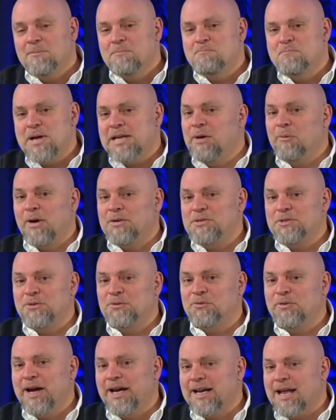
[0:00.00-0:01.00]
But he wasn't
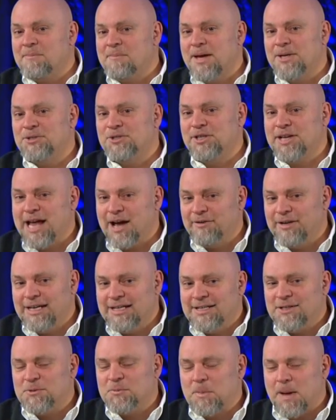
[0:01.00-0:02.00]
afraid. I mentioned how he
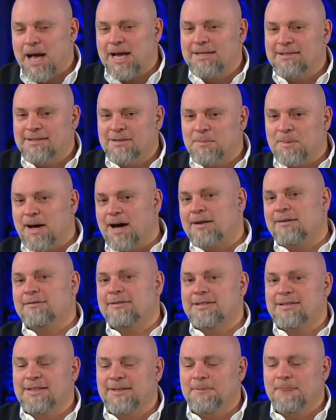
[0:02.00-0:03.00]
despised
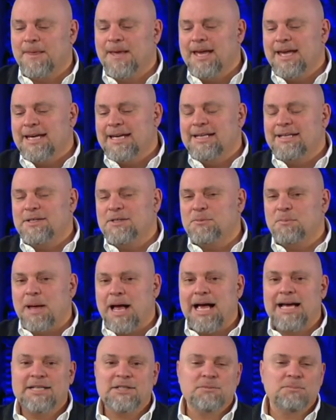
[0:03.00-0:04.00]
hypocrisy. He
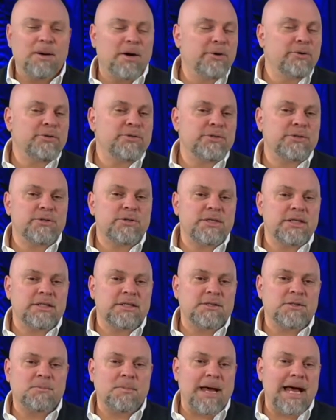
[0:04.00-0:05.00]
despised posers. He
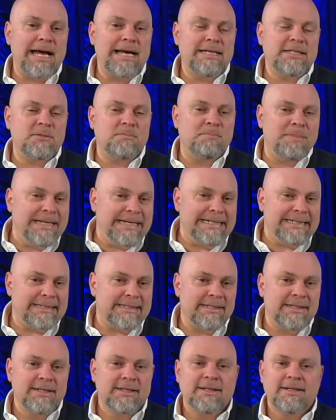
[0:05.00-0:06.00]
despised
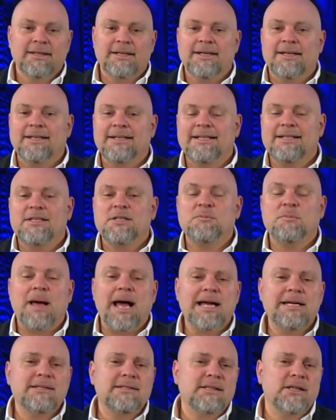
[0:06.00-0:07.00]
bigots. Uh, he
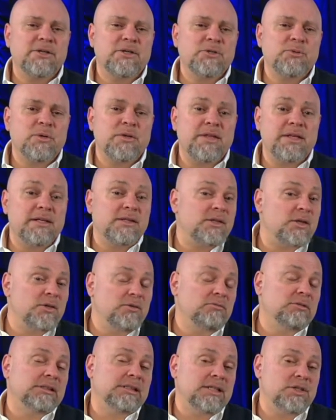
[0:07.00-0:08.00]
despised those within his
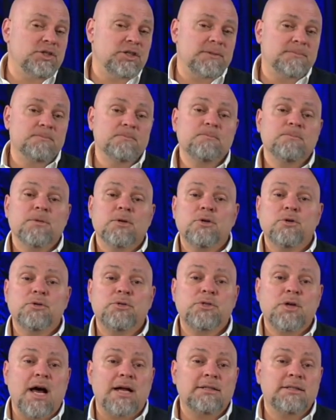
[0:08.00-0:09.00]
own religion who
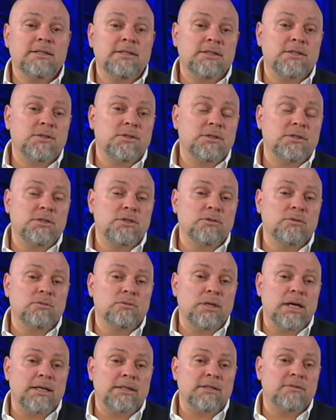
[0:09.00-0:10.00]
sought to,
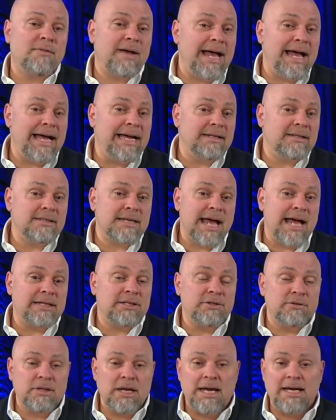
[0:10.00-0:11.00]
to uh, divide,
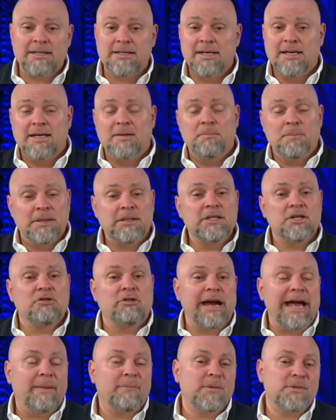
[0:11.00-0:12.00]
not unite. Billy
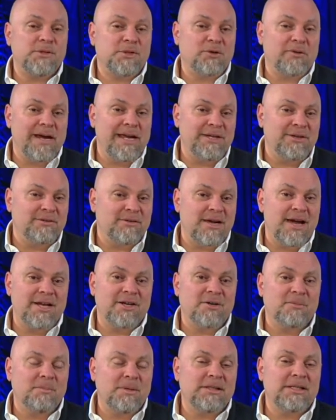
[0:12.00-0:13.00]
Graham was a great
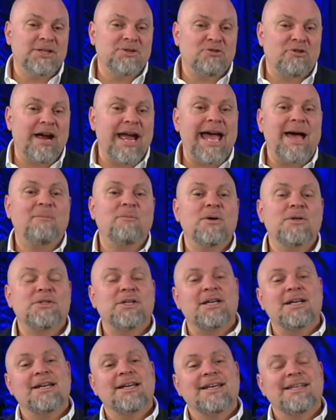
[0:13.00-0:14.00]
uniter. Billy Graham was
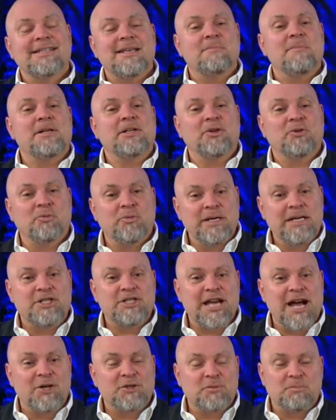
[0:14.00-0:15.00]
a, somebody to
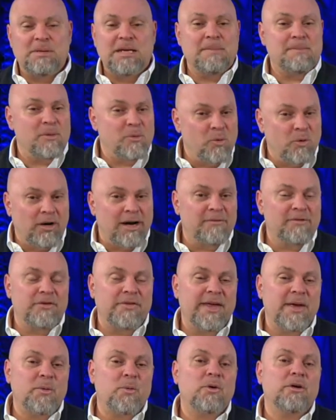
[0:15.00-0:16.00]
reach out to people wherever
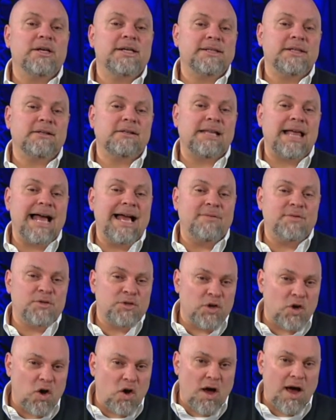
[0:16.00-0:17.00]
they were in their lives and
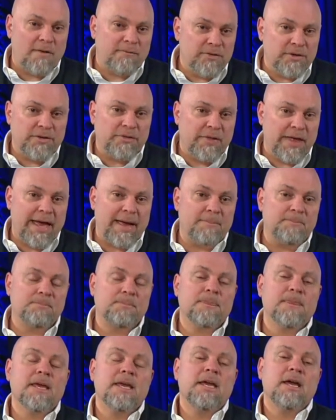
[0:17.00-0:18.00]
to offer them
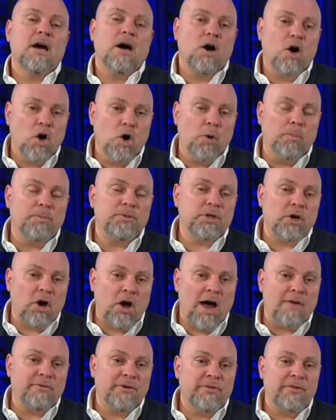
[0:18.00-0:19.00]
hope, to
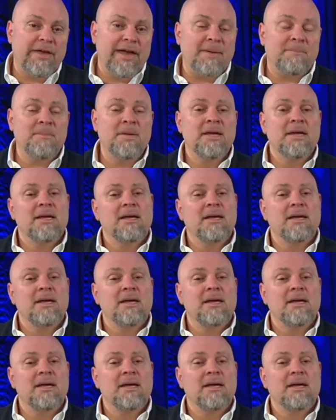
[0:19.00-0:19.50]
offer them